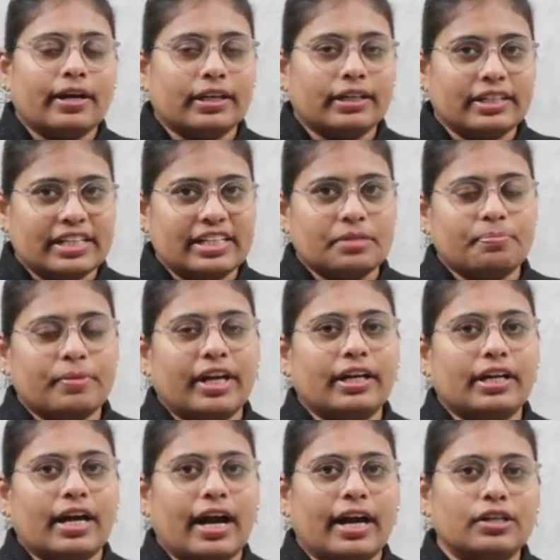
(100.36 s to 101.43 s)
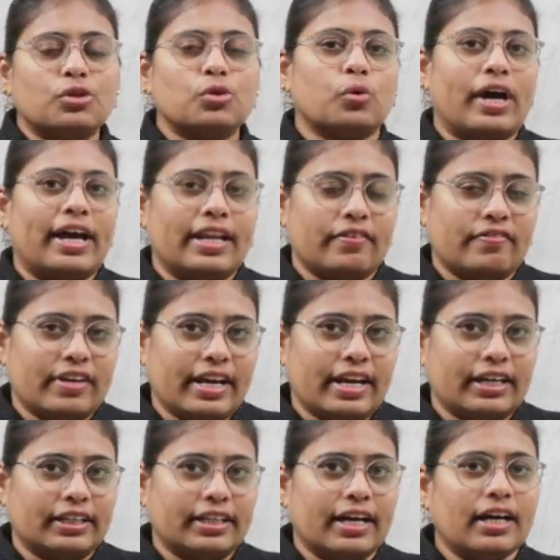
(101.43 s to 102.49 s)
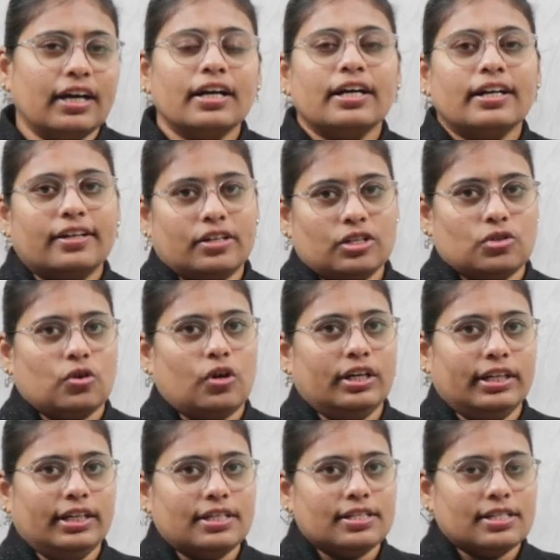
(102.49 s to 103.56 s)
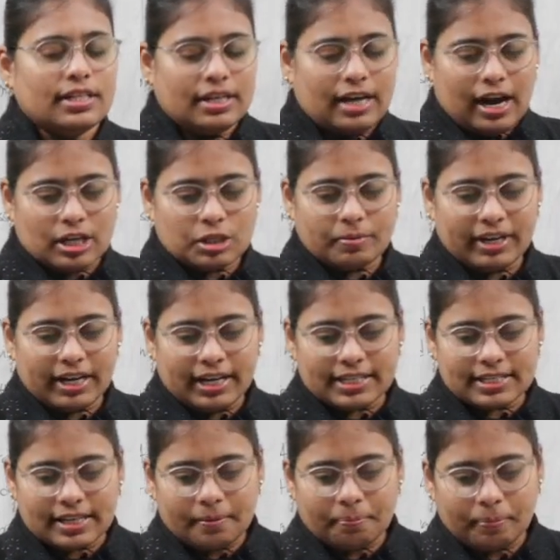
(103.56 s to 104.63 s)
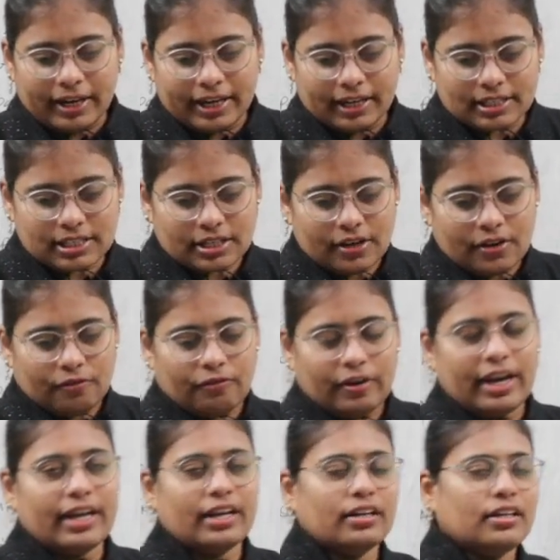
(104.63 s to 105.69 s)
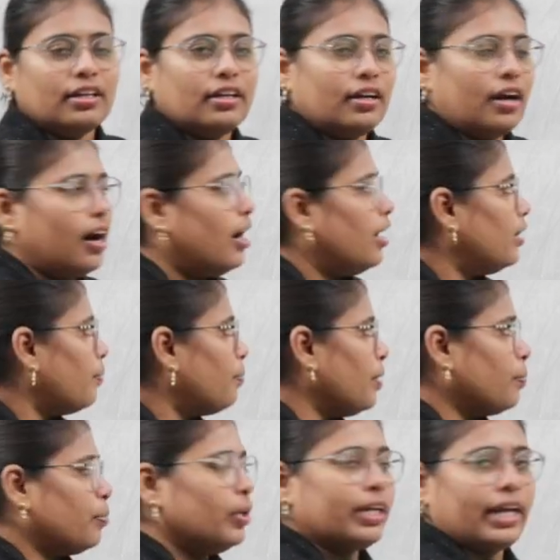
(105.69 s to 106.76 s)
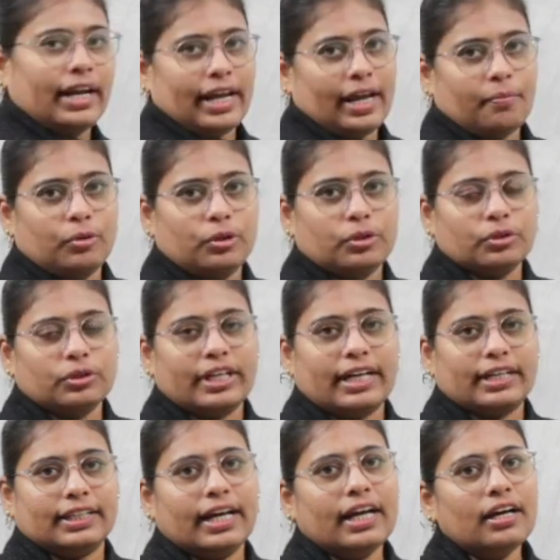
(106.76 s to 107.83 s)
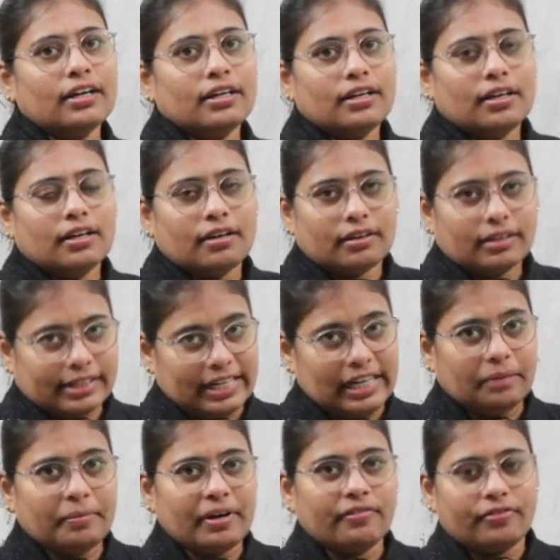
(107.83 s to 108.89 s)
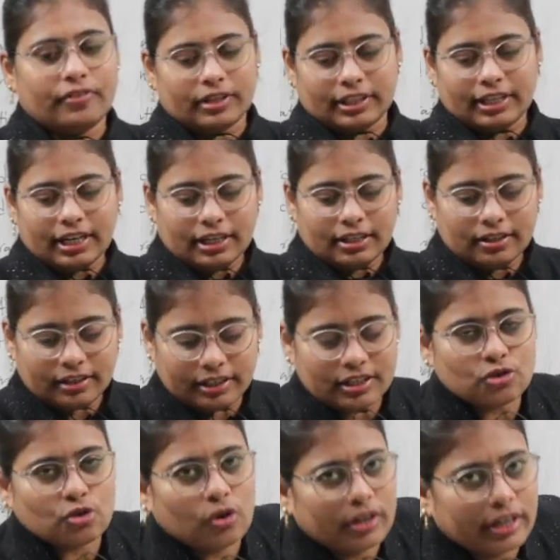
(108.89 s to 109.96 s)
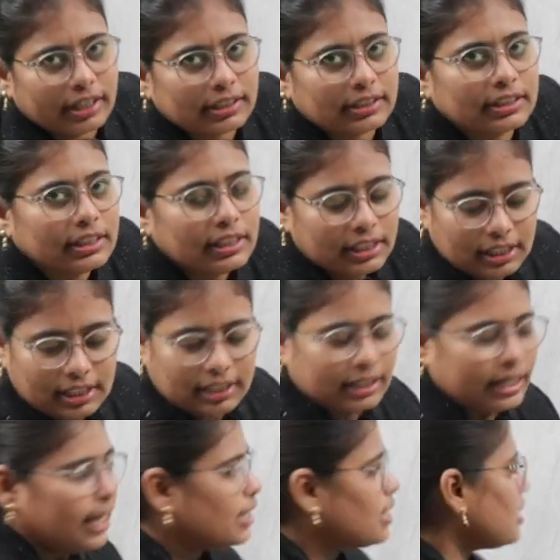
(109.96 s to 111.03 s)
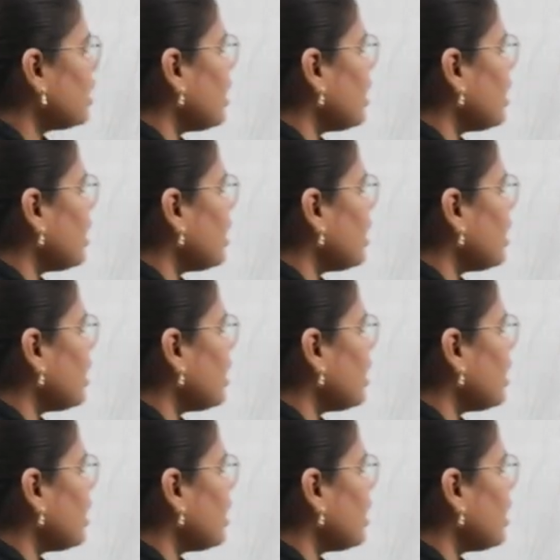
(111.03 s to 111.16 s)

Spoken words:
treatment and to alleviate the disorders. Hospital is a place where all the people can able to get the treatment for the disorders. Next,